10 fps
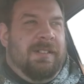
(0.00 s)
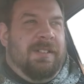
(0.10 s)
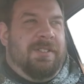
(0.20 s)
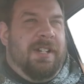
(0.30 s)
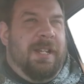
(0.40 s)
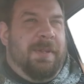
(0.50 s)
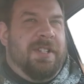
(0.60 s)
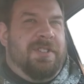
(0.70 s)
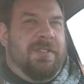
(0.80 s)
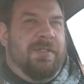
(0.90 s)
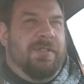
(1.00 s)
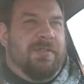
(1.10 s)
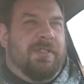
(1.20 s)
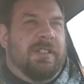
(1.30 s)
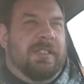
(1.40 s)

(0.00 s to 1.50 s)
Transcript: I'm trying to keep things gender neutral.